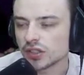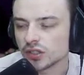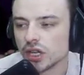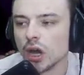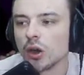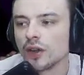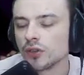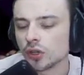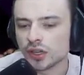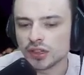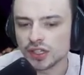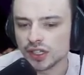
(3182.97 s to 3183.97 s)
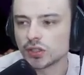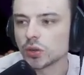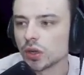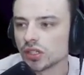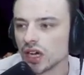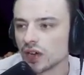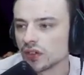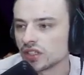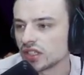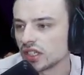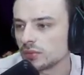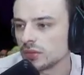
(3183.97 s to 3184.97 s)
Yo, if you're in the Discord, Donovan,
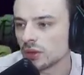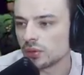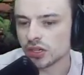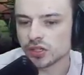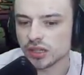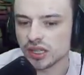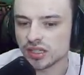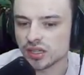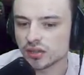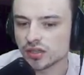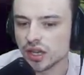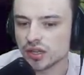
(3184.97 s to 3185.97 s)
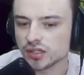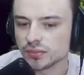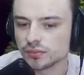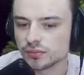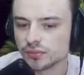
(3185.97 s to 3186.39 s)
send me a picture of that. That sounds awesome.